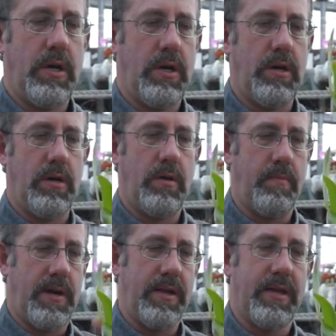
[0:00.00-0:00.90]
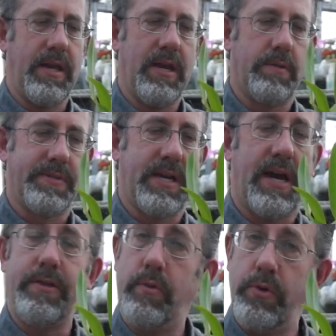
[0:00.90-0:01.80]
I think it helps
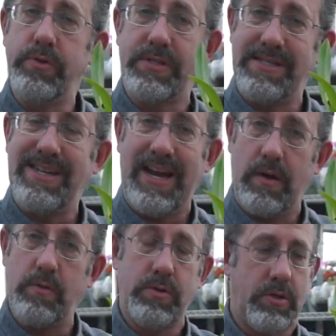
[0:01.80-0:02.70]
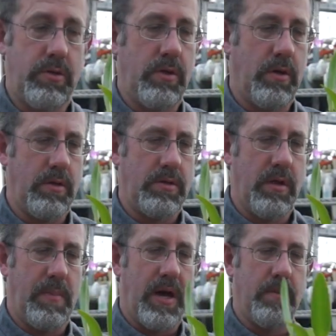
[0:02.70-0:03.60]
guide the roots down to
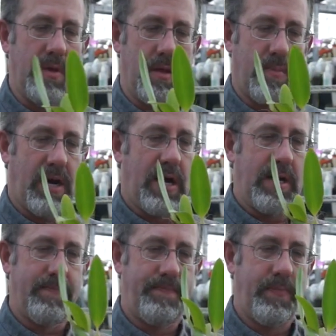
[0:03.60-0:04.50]
the bottom of the pot,